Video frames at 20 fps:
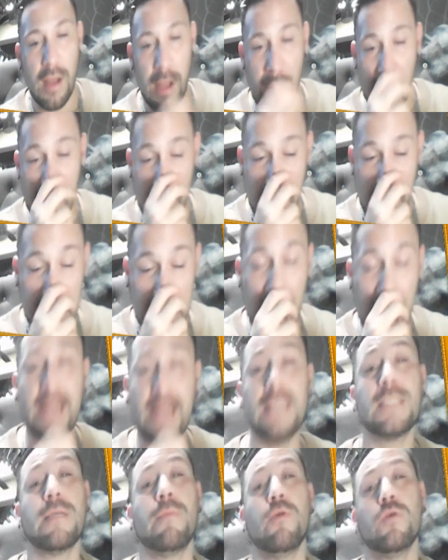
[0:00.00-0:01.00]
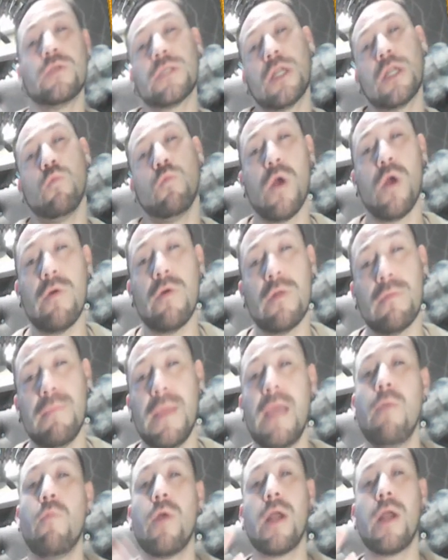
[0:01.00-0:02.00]
Because I need someone who's going to work with
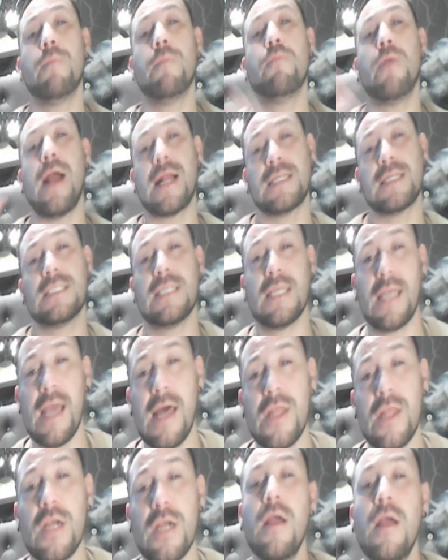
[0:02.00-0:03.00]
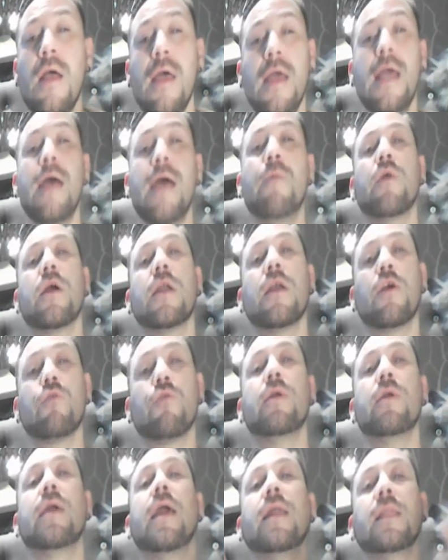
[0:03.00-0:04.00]
me, and we're going to practice together, and we're going to
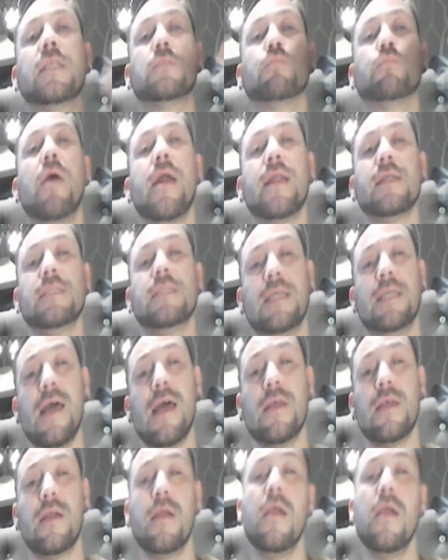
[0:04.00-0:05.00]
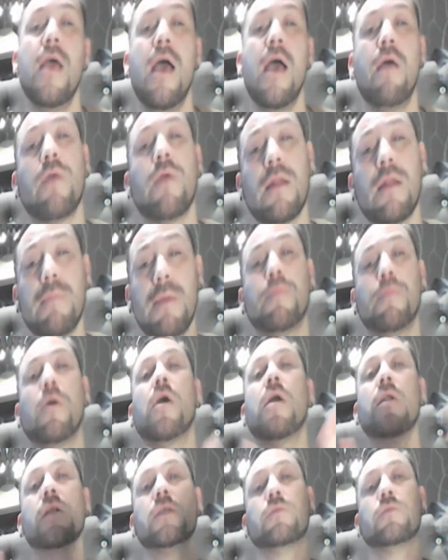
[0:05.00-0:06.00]
create this product together, and we're going to be
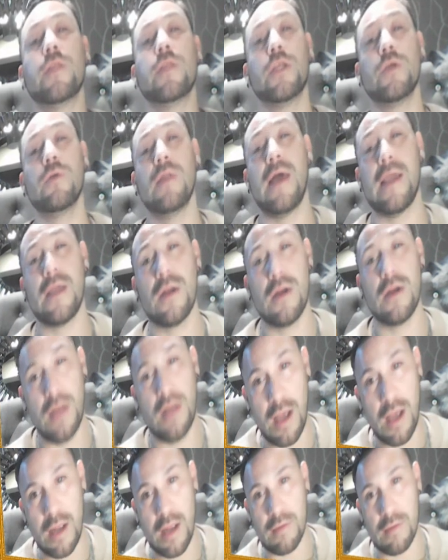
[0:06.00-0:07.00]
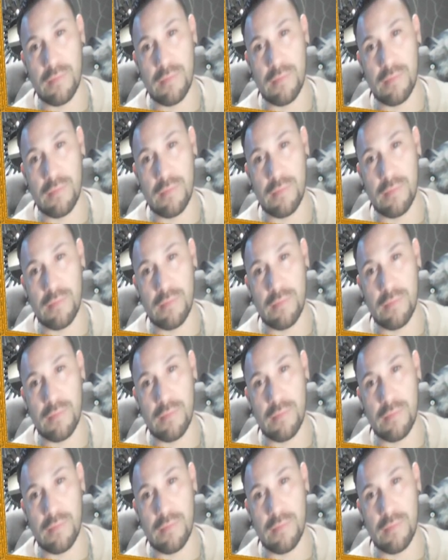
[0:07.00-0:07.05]
partners whether you like it or not.